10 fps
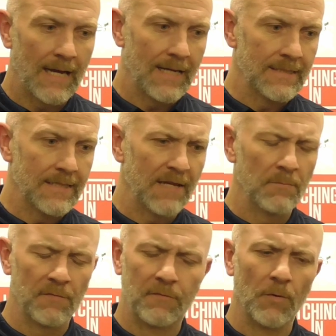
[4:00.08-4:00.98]
And
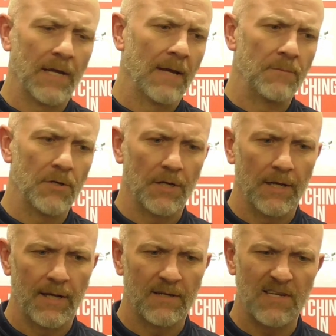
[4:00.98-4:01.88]
even before the game, you could
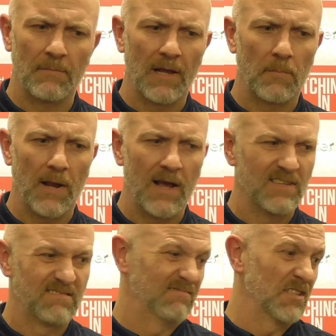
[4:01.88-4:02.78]
hear some of their
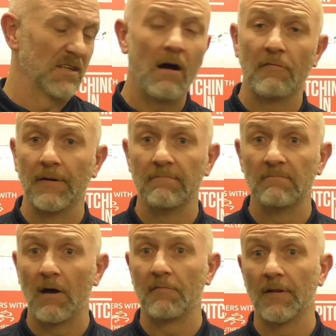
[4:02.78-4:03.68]
players just laughing
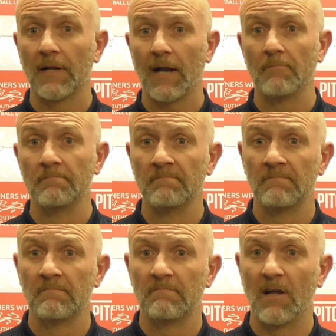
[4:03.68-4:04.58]
at the club,
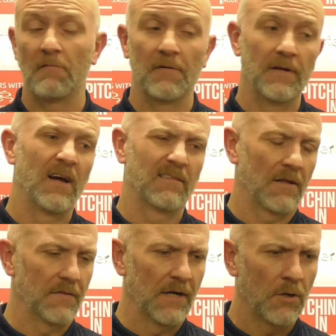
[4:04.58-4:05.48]

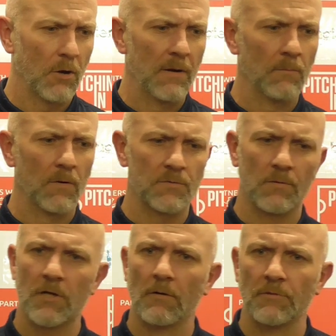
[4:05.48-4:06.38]
I think the comment was,
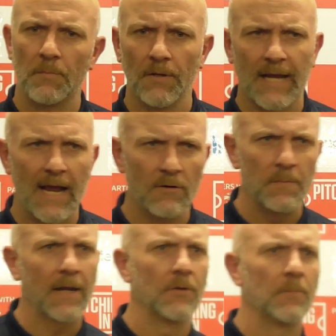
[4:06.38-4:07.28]
what time do you put the cows
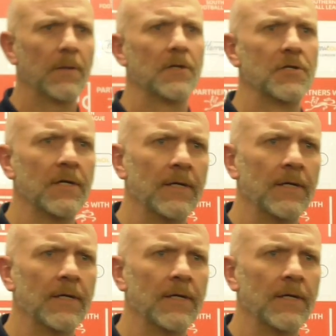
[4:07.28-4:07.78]
back on the pitch?